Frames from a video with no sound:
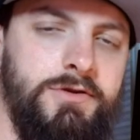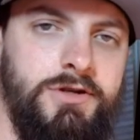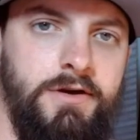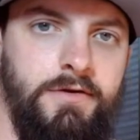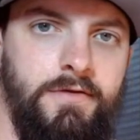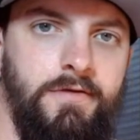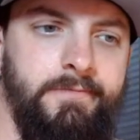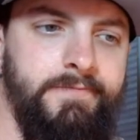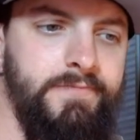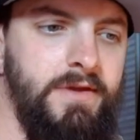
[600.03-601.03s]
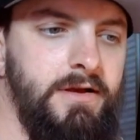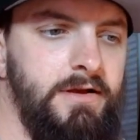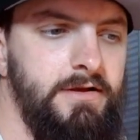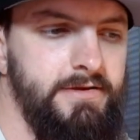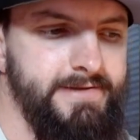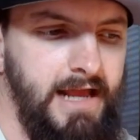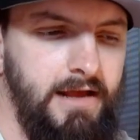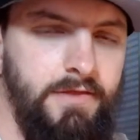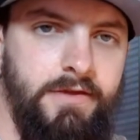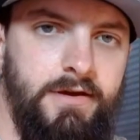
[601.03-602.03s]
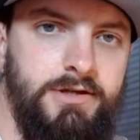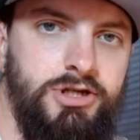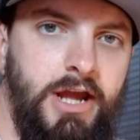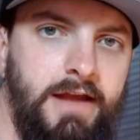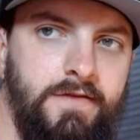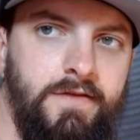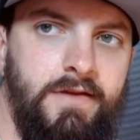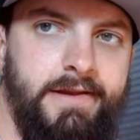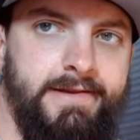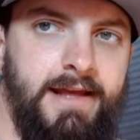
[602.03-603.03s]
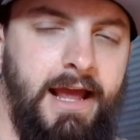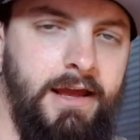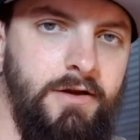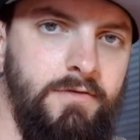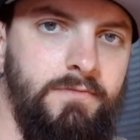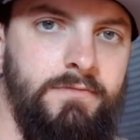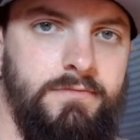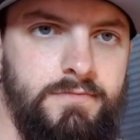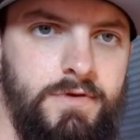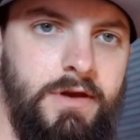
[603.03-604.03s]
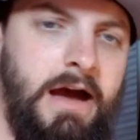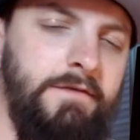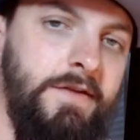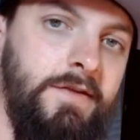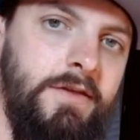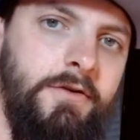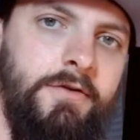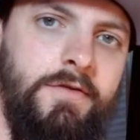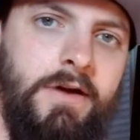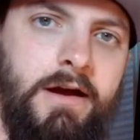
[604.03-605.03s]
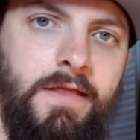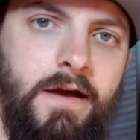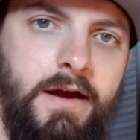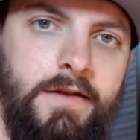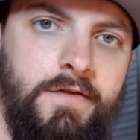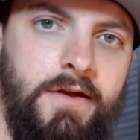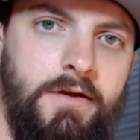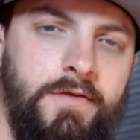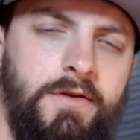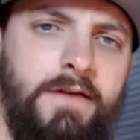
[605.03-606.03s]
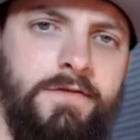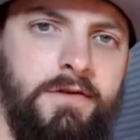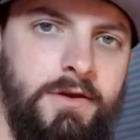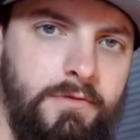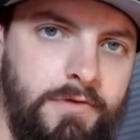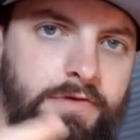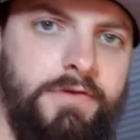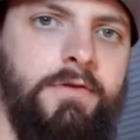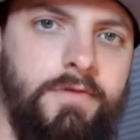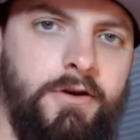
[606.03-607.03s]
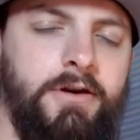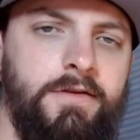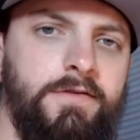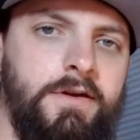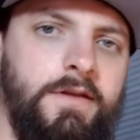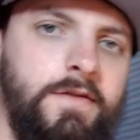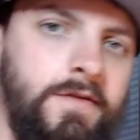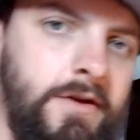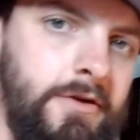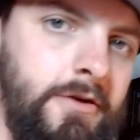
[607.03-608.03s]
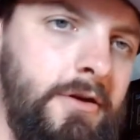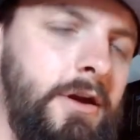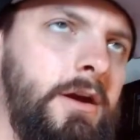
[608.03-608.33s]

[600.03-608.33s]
shows, the chance, and obviously there's online sales. So you start to consider,